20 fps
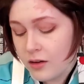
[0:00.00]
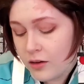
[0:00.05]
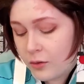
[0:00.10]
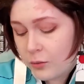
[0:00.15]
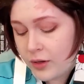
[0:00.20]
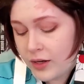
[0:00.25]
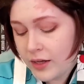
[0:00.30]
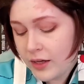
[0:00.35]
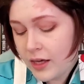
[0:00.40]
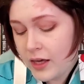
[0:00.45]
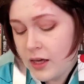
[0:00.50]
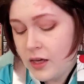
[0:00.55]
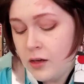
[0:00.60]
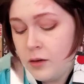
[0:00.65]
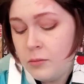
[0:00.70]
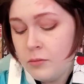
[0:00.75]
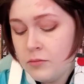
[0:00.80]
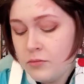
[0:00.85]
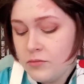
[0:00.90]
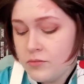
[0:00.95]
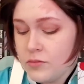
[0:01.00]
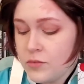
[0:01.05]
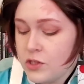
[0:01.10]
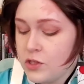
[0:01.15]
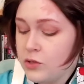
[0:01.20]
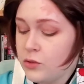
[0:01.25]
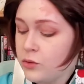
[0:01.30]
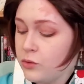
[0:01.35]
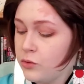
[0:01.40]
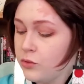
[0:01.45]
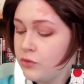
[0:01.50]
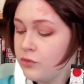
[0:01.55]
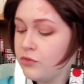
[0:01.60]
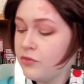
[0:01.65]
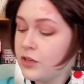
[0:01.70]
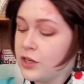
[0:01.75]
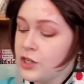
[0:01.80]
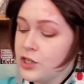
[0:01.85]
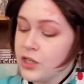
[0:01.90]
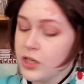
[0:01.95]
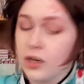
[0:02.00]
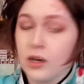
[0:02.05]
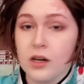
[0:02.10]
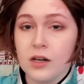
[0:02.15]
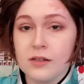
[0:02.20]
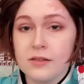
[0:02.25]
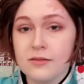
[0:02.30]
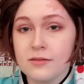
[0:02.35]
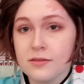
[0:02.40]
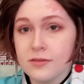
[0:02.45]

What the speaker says: when it came to finishing off